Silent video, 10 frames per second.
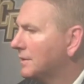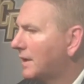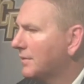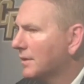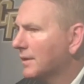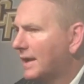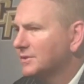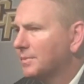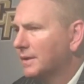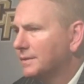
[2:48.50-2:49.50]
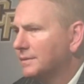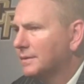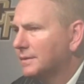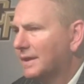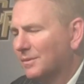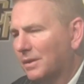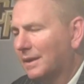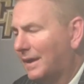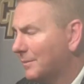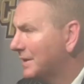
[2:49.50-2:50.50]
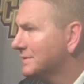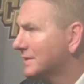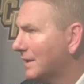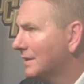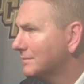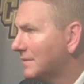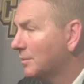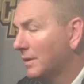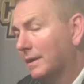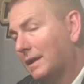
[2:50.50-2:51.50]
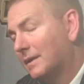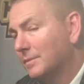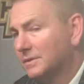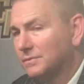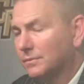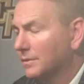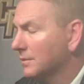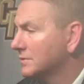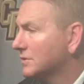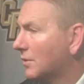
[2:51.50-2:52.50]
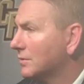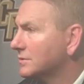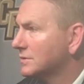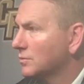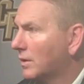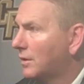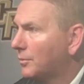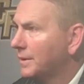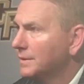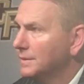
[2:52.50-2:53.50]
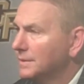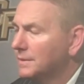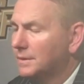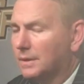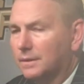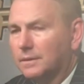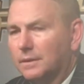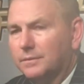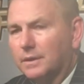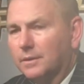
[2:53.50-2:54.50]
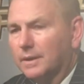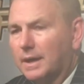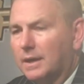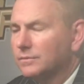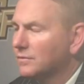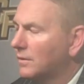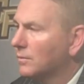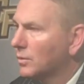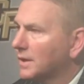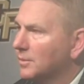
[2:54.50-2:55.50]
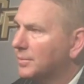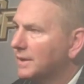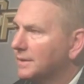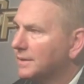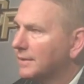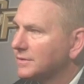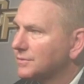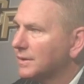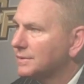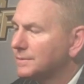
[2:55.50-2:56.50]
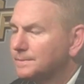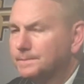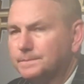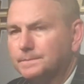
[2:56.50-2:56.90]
And I thought our guys played. They had to play a lot of minutes tonight. They played a lot of minutes when they're starters as well. But I thought our guys really competed down the stretch.